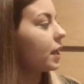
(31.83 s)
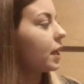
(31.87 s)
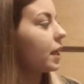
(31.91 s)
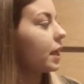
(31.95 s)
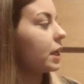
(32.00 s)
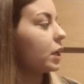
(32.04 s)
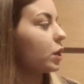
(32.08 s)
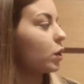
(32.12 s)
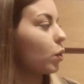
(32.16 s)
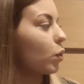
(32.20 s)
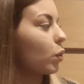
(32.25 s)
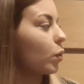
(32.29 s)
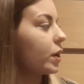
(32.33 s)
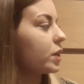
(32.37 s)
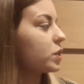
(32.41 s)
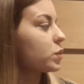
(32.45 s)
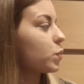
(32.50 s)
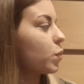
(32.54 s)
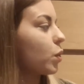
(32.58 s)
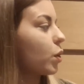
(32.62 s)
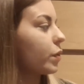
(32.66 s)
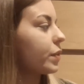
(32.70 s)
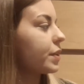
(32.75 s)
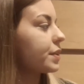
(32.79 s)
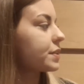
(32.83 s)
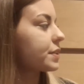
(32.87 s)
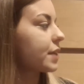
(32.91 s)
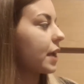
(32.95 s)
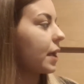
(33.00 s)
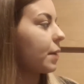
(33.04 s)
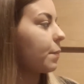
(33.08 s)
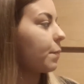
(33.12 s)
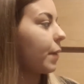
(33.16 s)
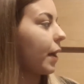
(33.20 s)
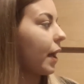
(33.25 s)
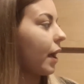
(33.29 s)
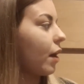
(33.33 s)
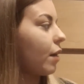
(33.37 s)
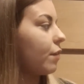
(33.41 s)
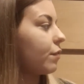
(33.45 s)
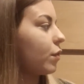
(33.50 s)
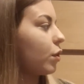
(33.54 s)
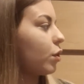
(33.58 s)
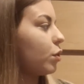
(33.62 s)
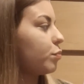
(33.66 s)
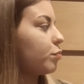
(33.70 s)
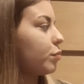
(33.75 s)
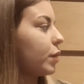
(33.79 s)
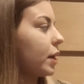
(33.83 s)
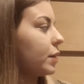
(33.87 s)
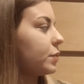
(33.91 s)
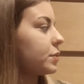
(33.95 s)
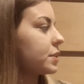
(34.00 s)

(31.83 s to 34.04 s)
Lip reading: He always wore the same pair of old brown